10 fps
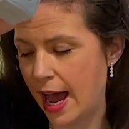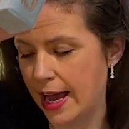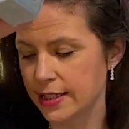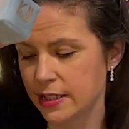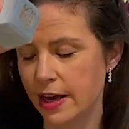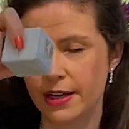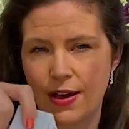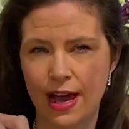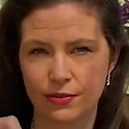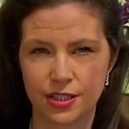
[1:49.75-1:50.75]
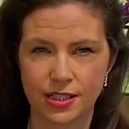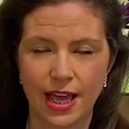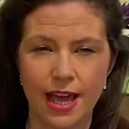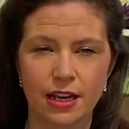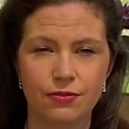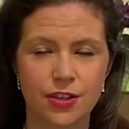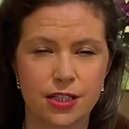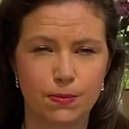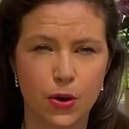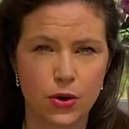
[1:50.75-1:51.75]
and kind of how the scale of this
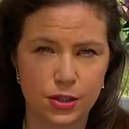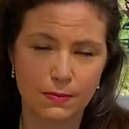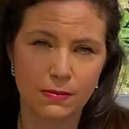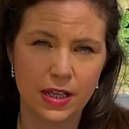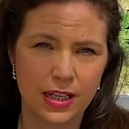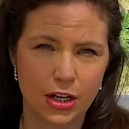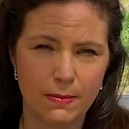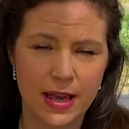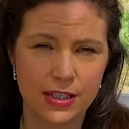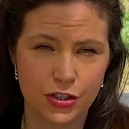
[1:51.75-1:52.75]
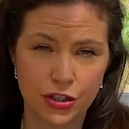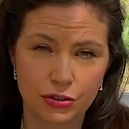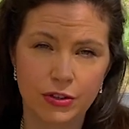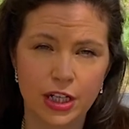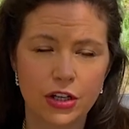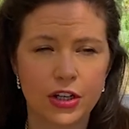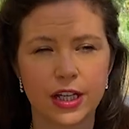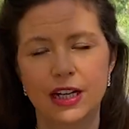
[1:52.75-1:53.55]
box, makes the jewellery look.